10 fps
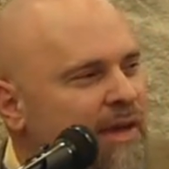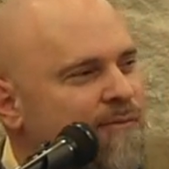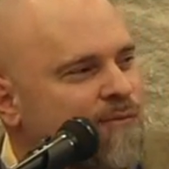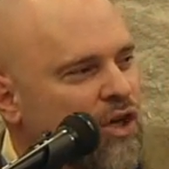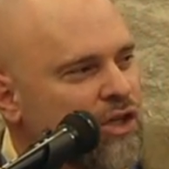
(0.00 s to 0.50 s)

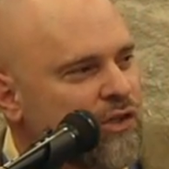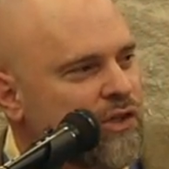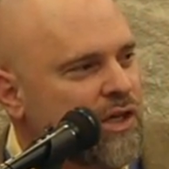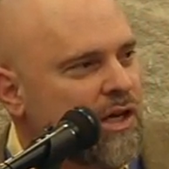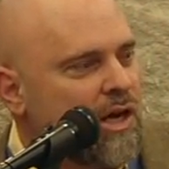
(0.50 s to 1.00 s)
the
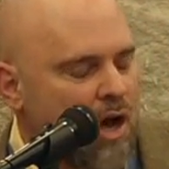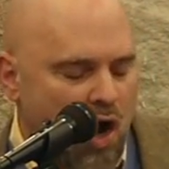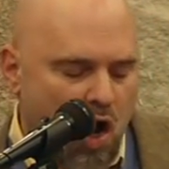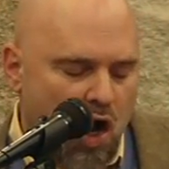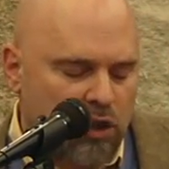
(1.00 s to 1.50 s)
first
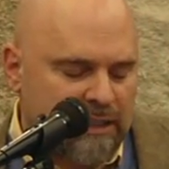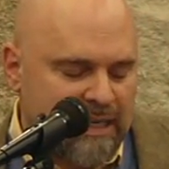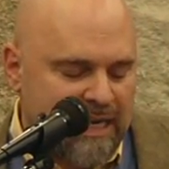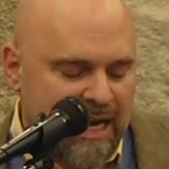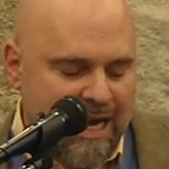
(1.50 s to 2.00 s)

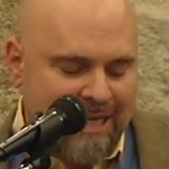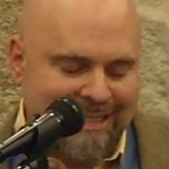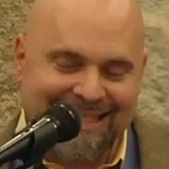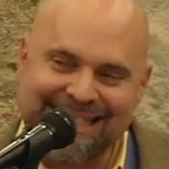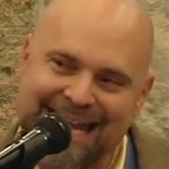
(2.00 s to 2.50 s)
halting
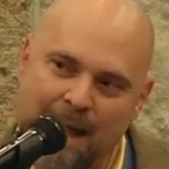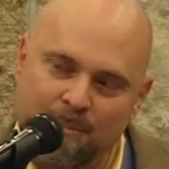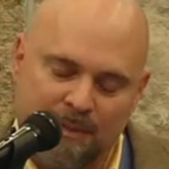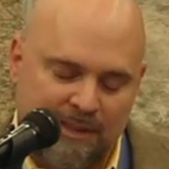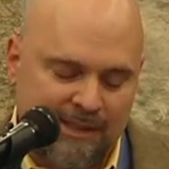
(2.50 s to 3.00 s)

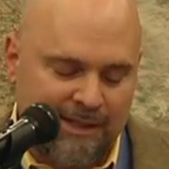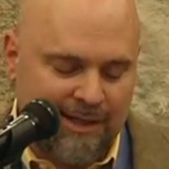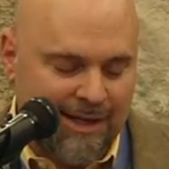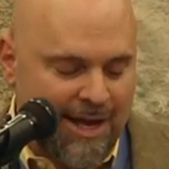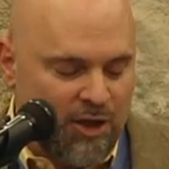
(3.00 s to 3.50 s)
steps
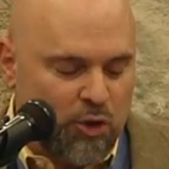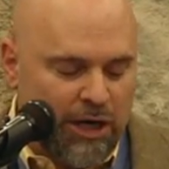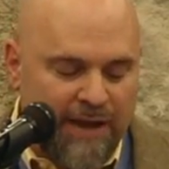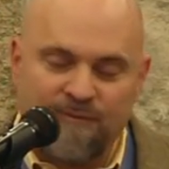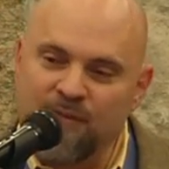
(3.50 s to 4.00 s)

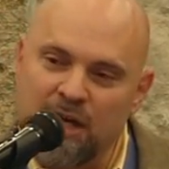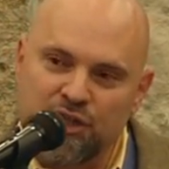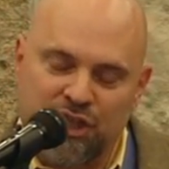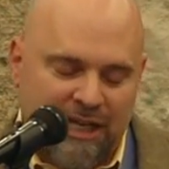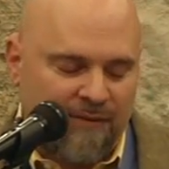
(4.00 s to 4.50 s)
toward a
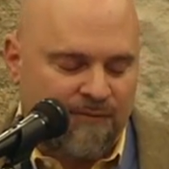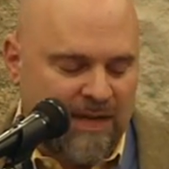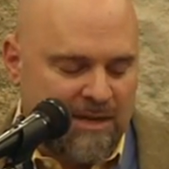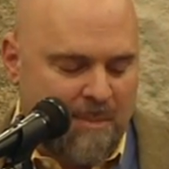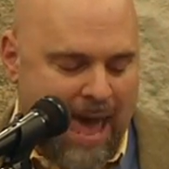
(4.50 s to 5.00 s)
functioning
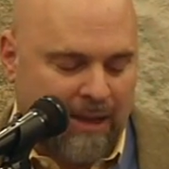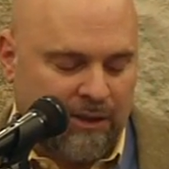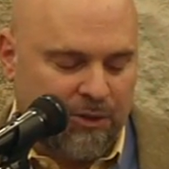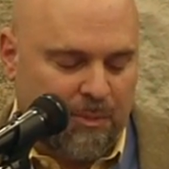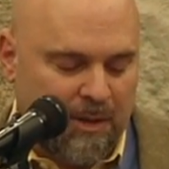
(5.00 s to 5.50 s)
feedback
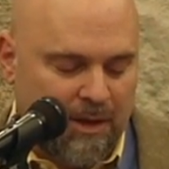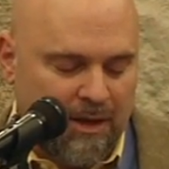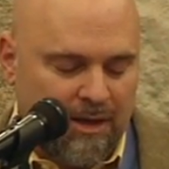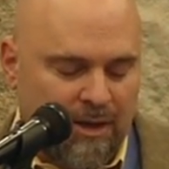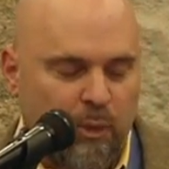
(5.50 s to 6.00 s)
loop
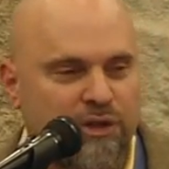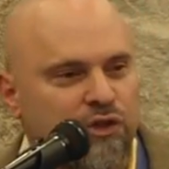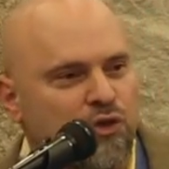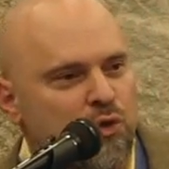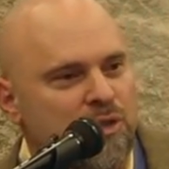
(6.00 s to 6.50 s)

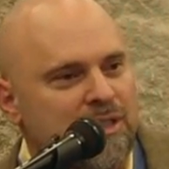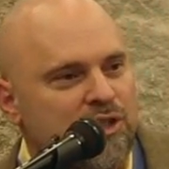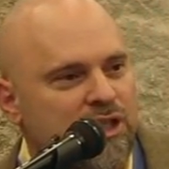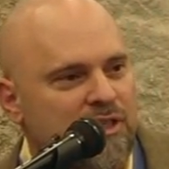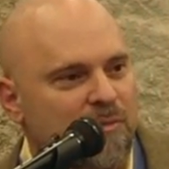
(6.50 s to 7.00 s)
with student
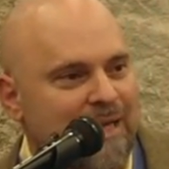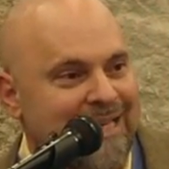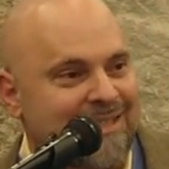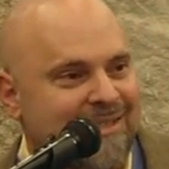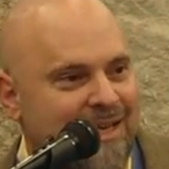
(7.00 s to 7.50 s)
achievement at its